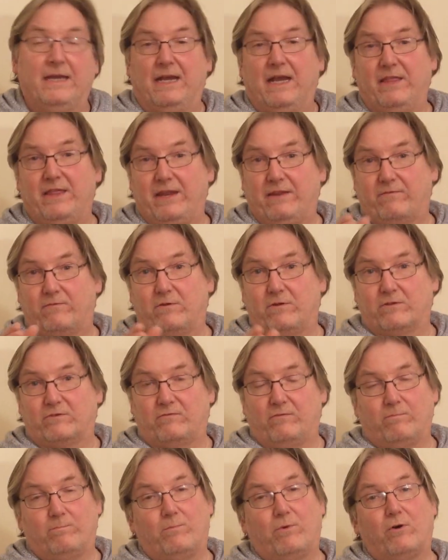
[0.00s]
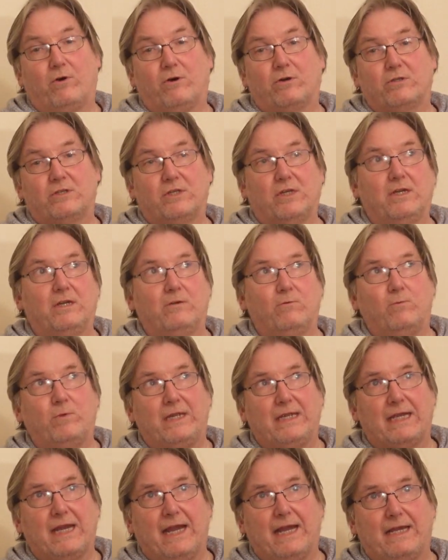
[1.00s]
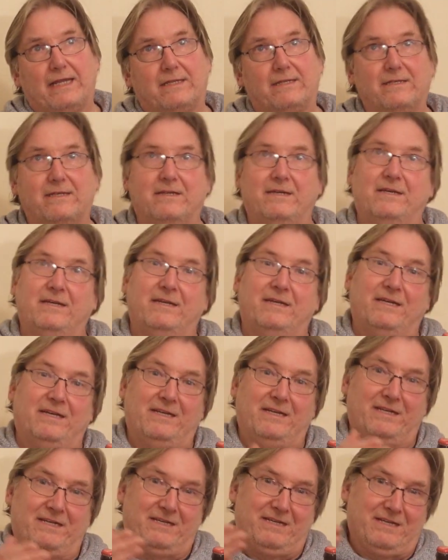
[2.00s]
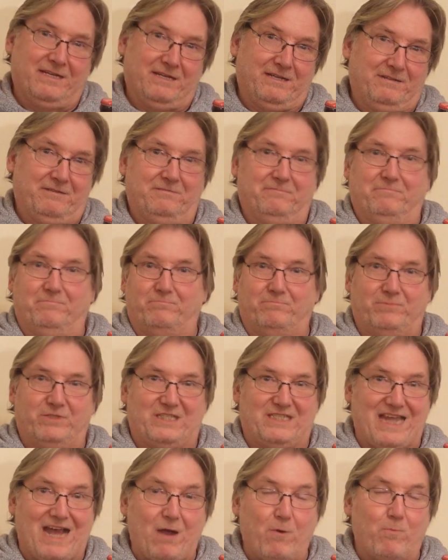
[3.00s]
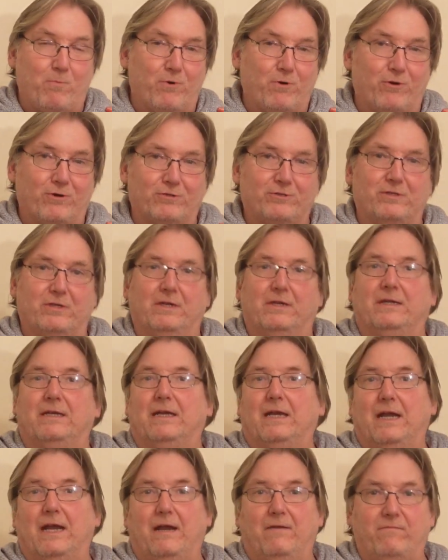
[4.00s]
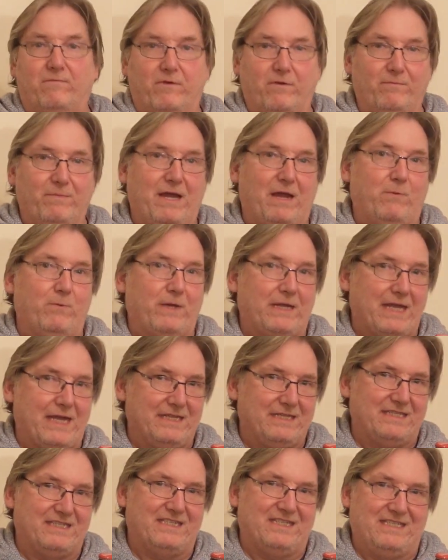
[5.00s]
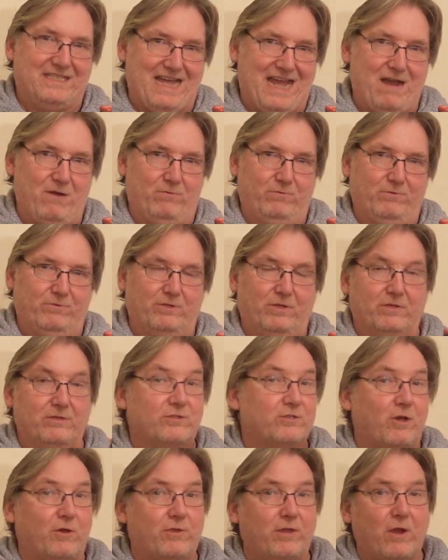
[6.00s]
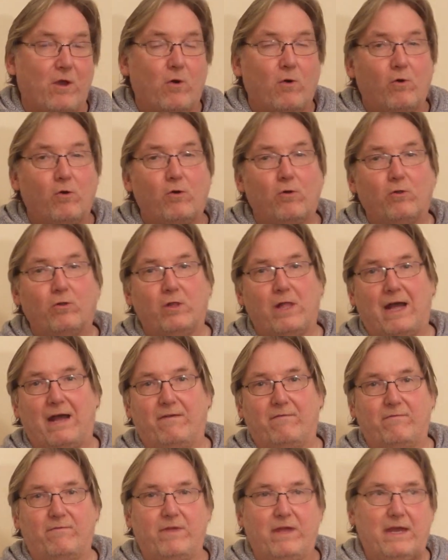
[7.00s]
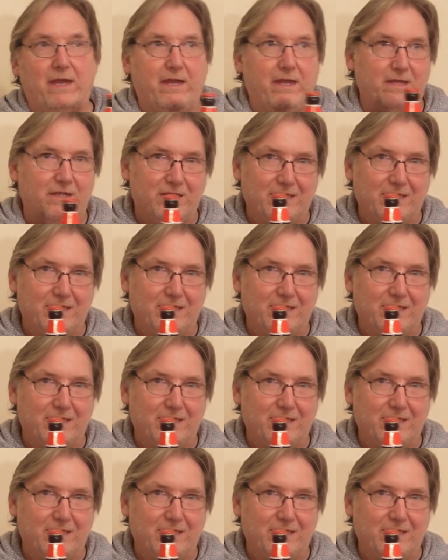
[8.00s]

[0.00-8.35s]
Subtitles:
And then of course from porter we get stout porter, and from that we get stouts. So they all have their